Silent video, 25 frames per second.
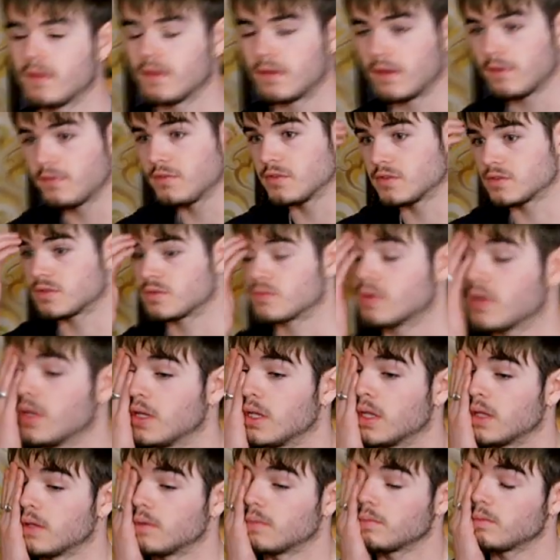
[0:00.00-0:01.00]
The difference
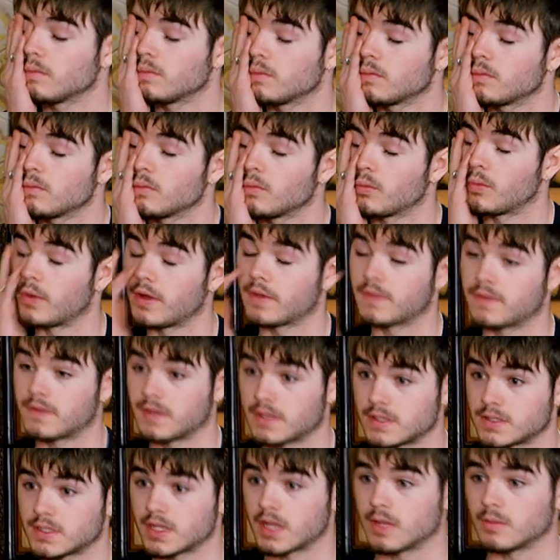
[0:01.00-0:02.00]
really with
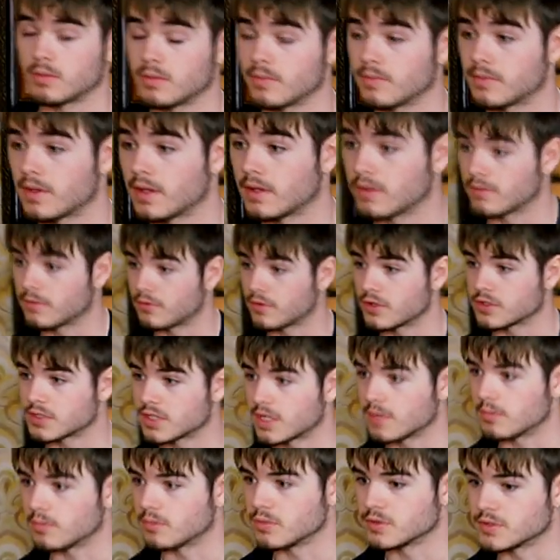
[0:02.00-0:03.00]
this album than the first
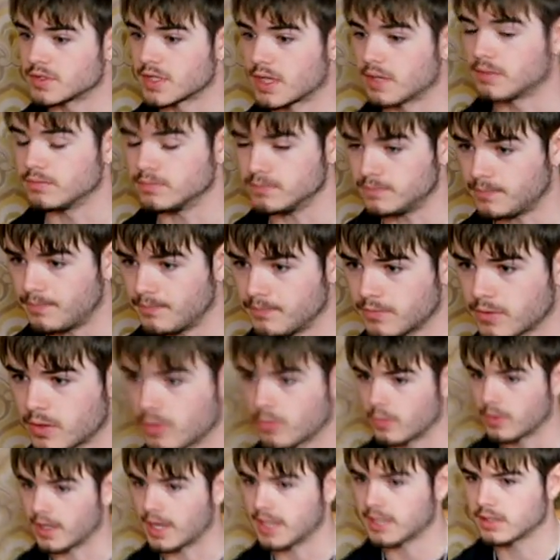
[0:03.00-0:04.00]
album was that
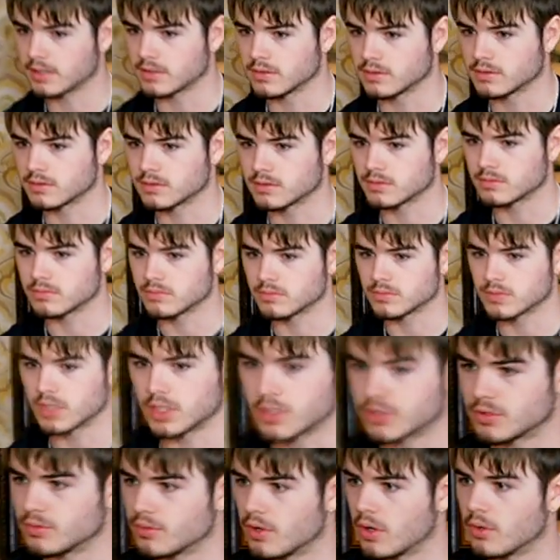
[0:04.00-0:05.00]
we hadn't
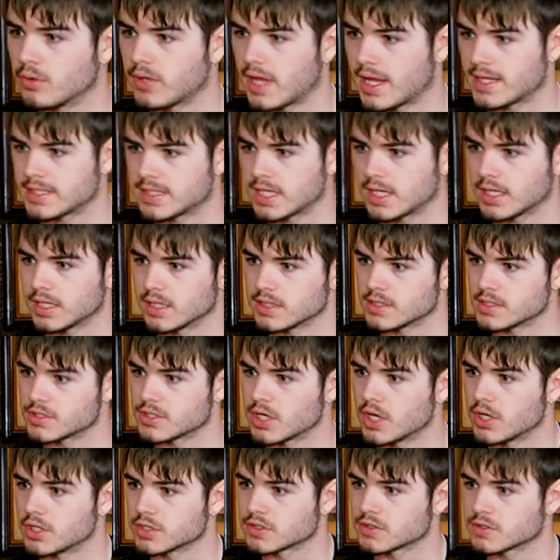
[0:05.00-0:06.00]
got to road test any of the
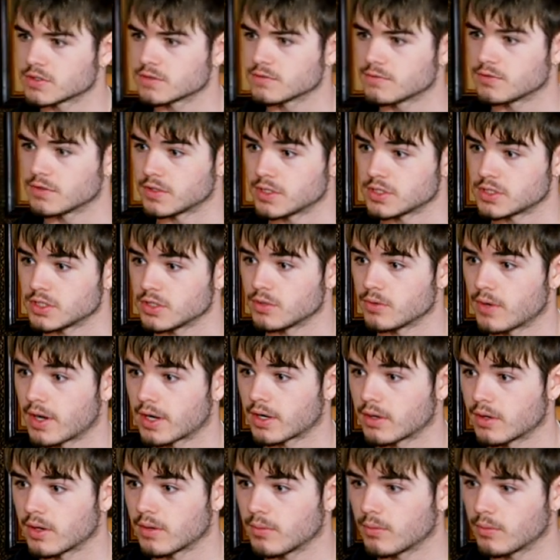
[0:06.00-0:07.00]
songs for this new
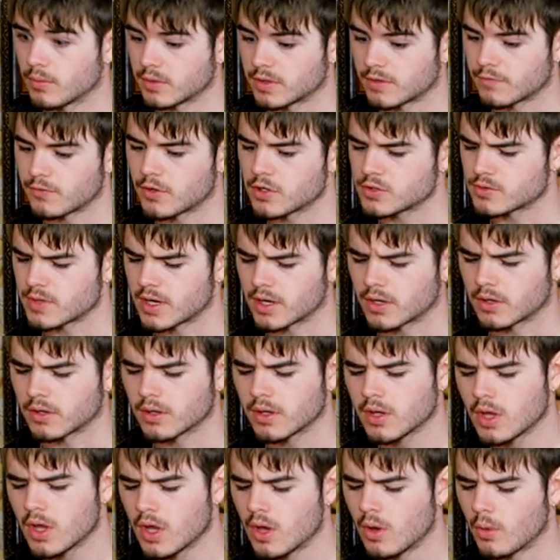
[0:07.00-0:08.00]
record. With the first record,
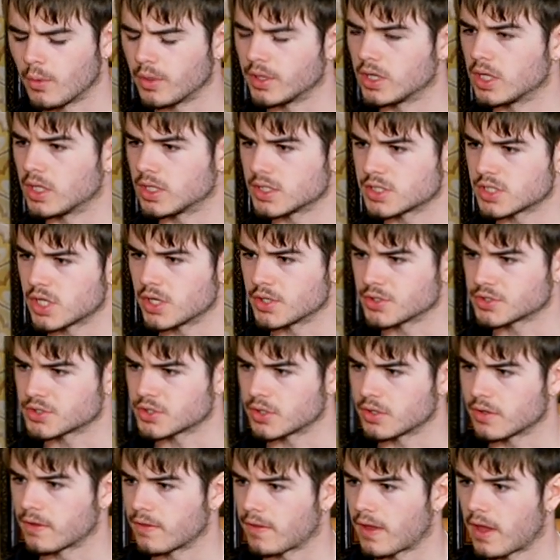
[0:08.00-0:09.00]
we had all the songs
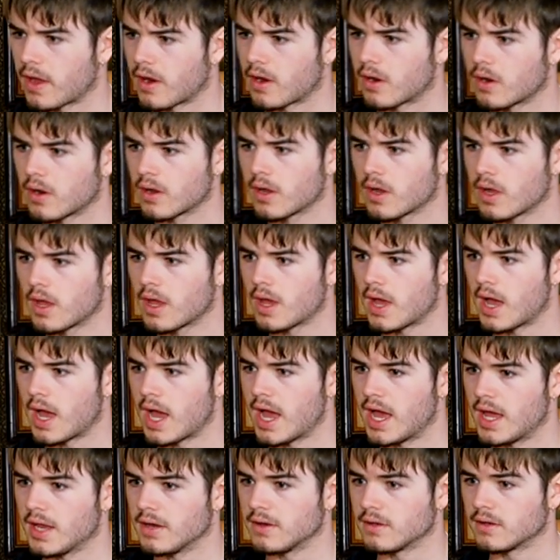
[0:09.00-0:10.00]
sort of there,
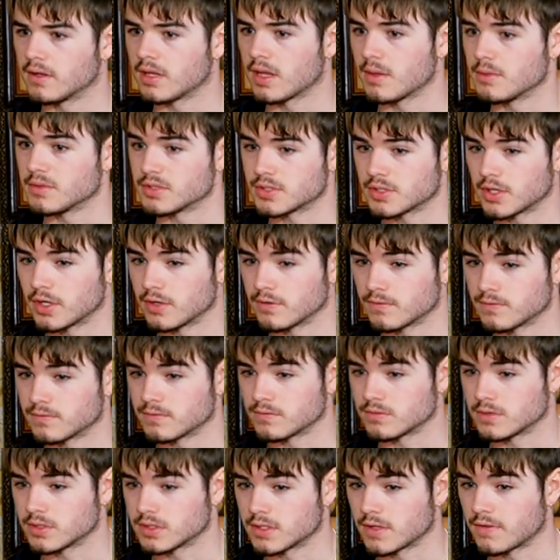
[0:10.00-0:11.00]
and it was sort of
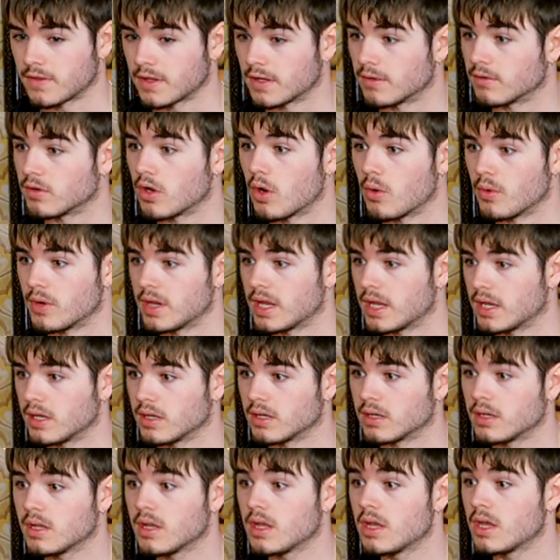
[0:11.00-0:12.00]
just a thing of going
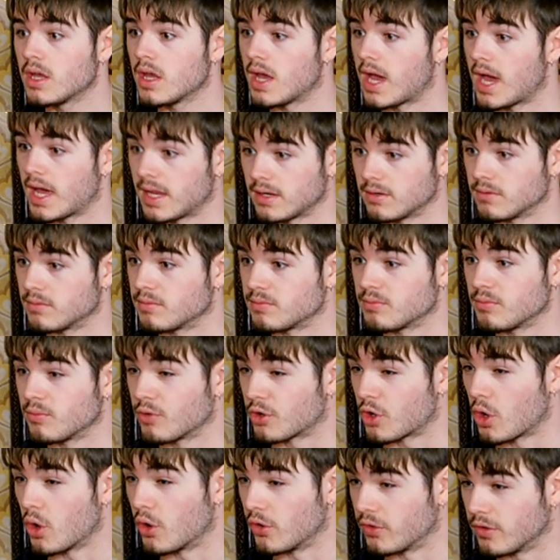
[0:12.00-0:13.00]
in and
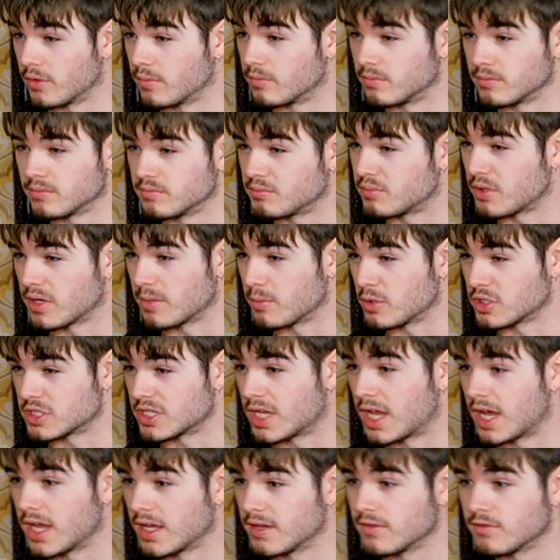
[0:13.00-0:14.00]
recording them pretty
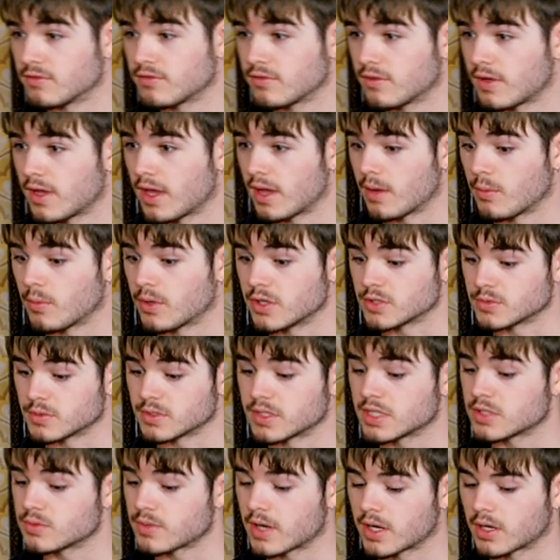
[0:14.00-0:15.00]
much live. Whereas
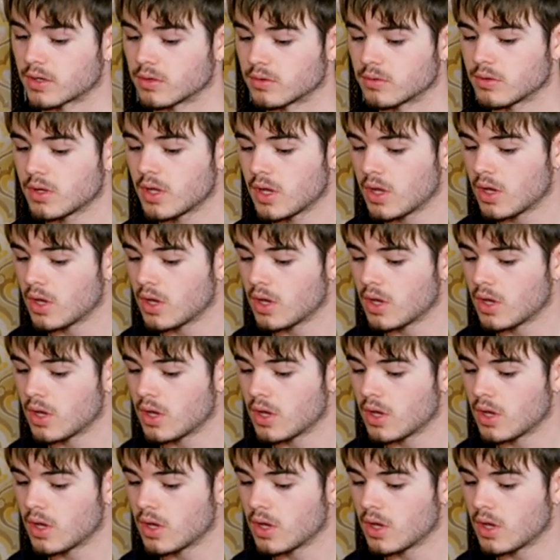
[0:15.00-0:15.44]
with this record,